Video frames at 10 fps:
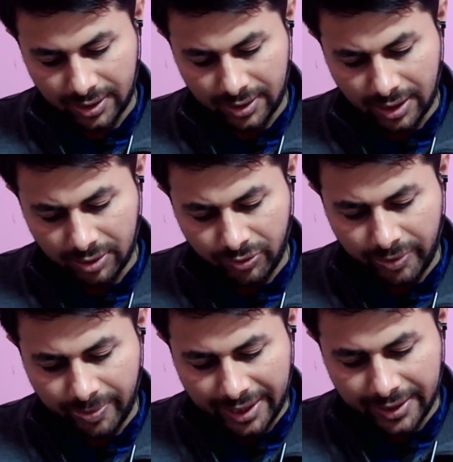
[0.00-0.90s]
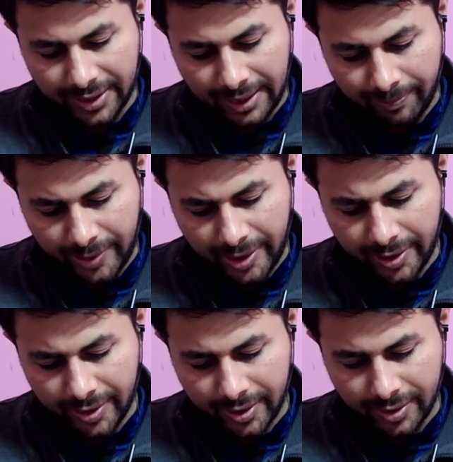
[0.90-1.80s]
And how do we find
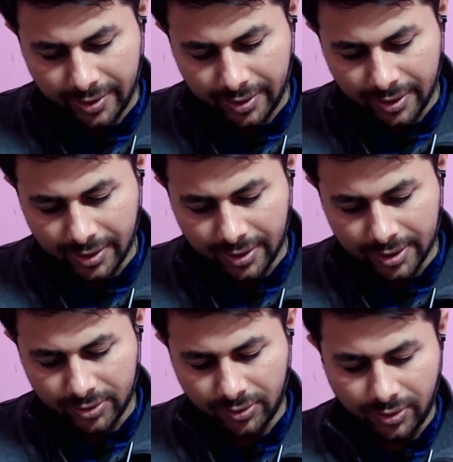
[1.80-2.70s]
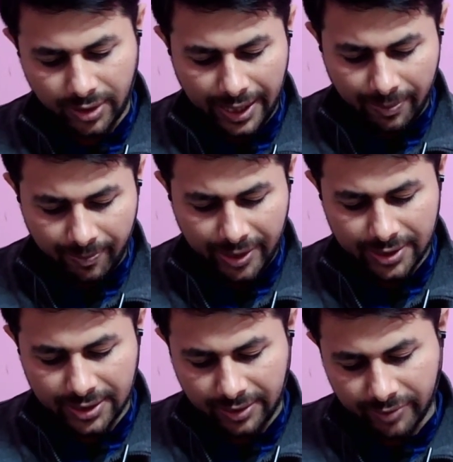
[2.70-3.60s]
MP? So
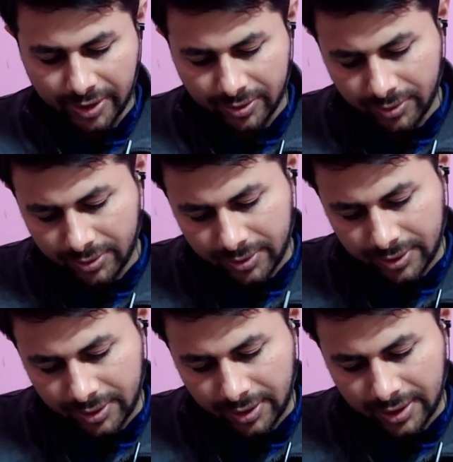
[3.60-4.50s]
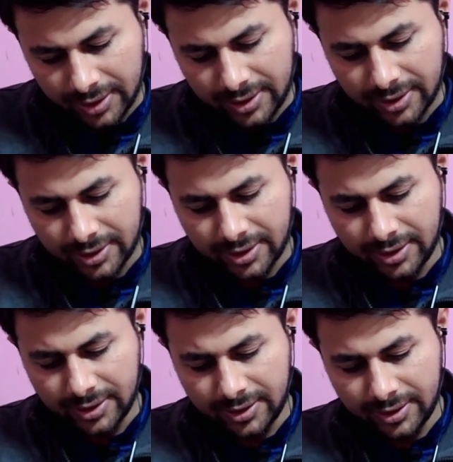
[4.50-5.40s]
MP is equal to this
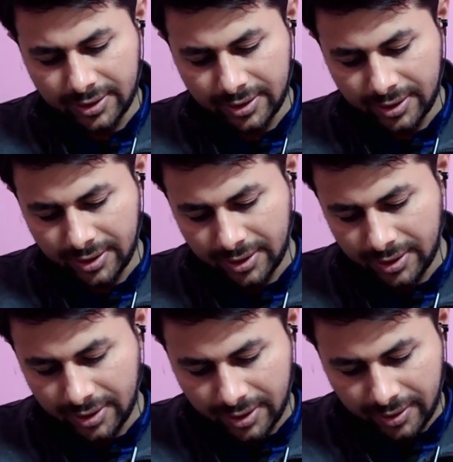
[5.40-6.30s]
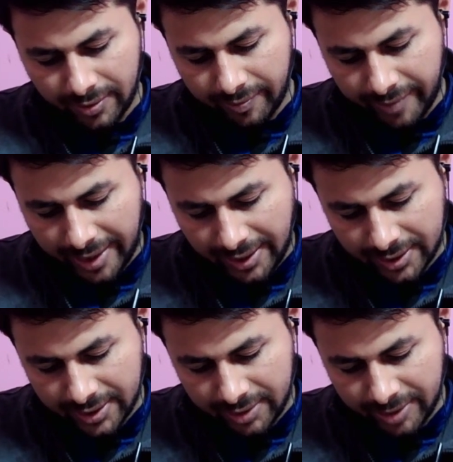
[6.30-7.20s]
distance
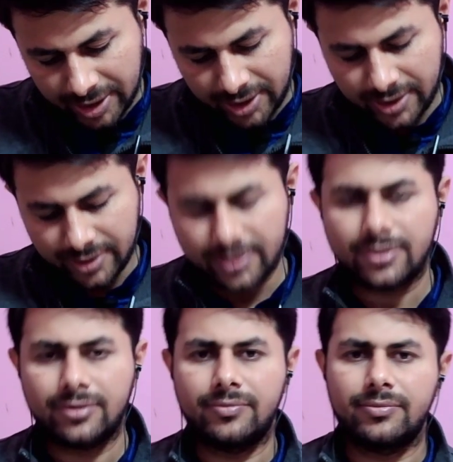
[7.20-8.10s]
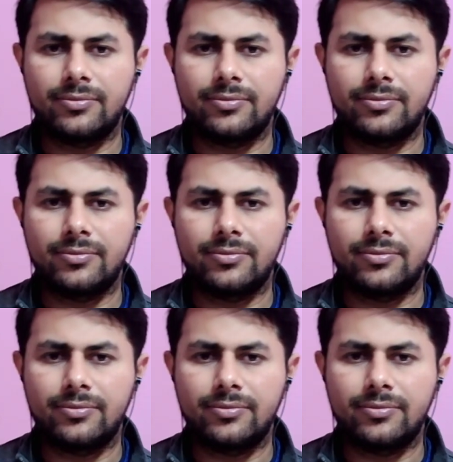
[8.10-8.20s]
minus this much distance.